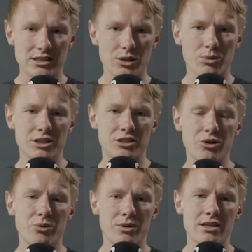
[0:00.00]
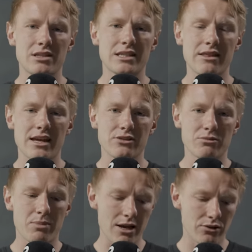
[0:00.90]
I still wanted to do it within the
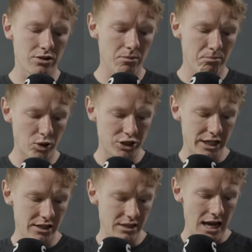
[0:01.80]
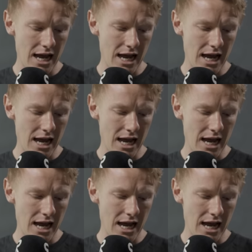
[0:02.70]
£10,000 budget,